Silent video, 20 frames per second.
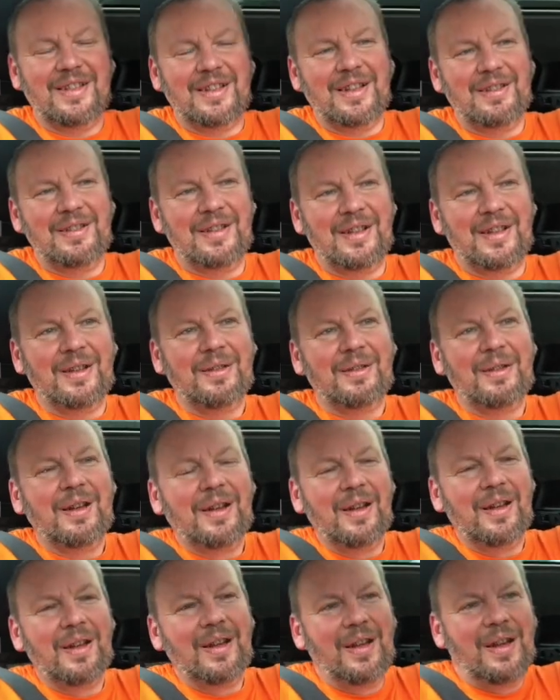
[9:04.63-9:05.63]
don't know.
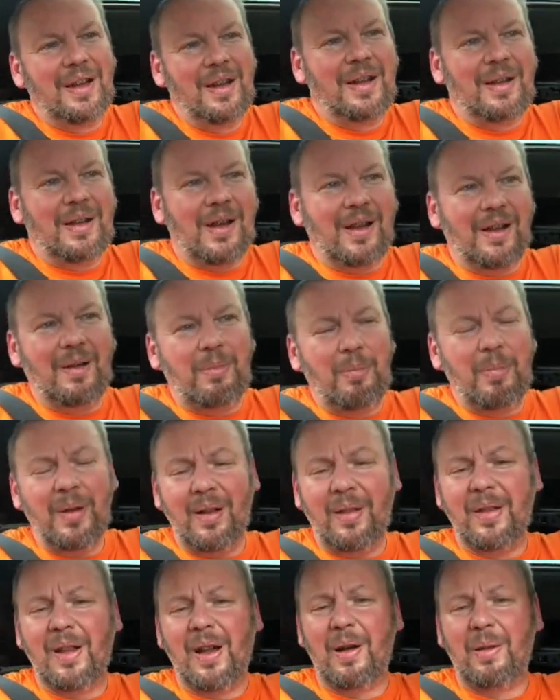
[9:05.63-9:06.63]
But
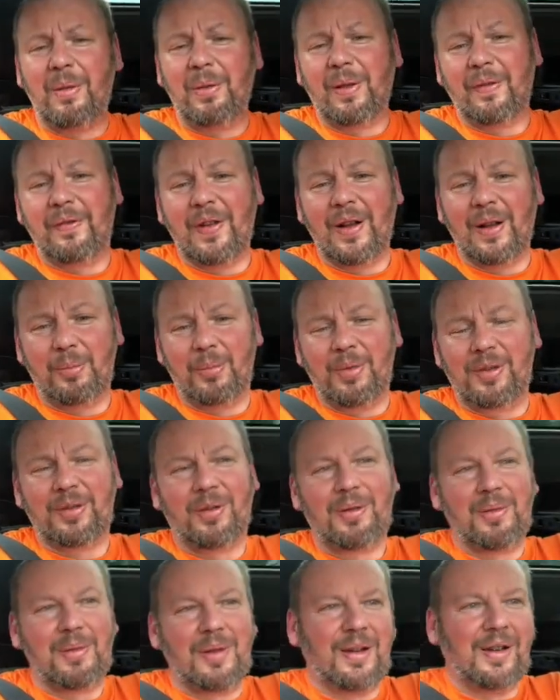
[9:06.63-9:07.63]
on the whole, the film was
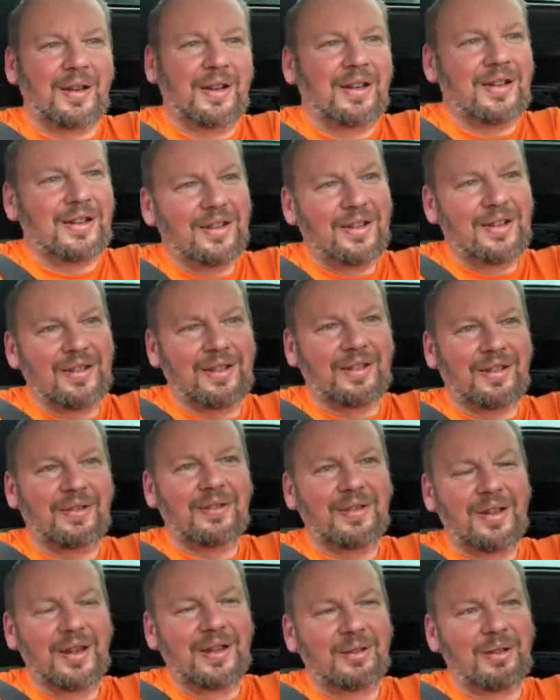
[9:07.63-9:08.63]
alright.
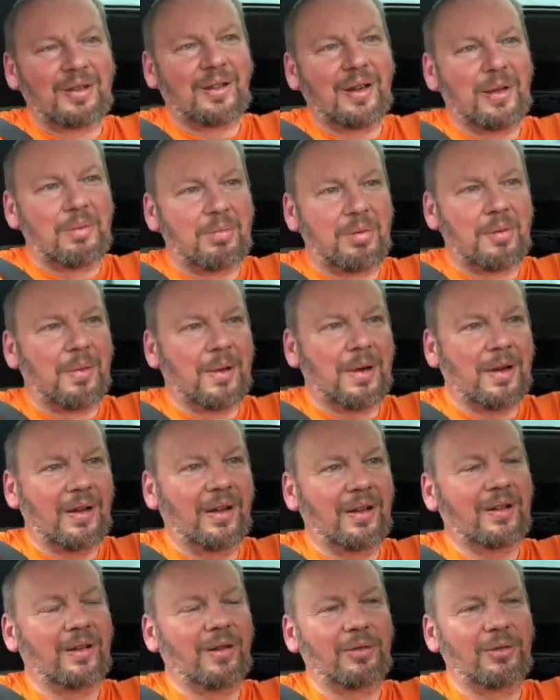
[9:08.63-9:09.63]
Interesting
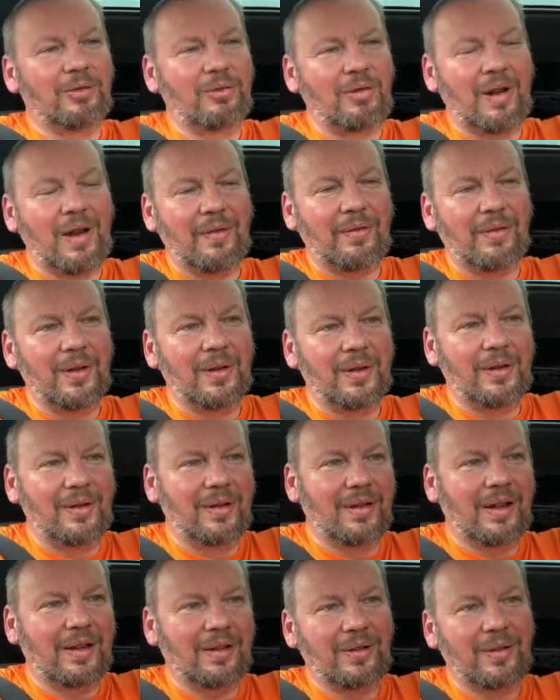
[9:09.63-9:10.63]
premise, long travel,
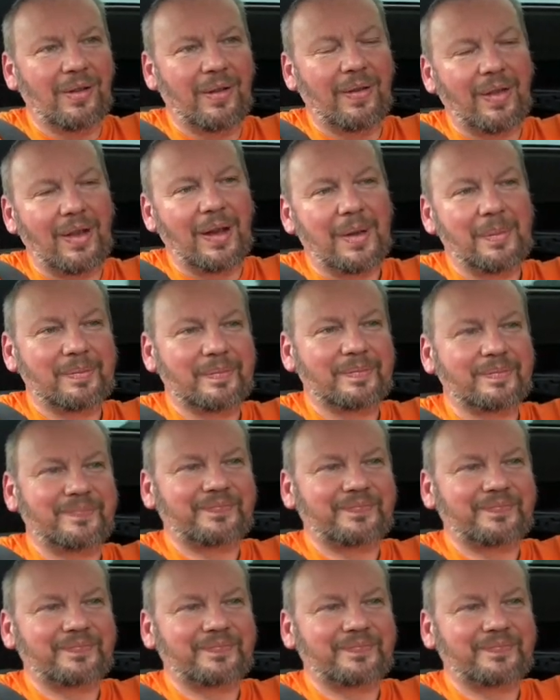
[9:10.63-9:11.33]
that sort of thing.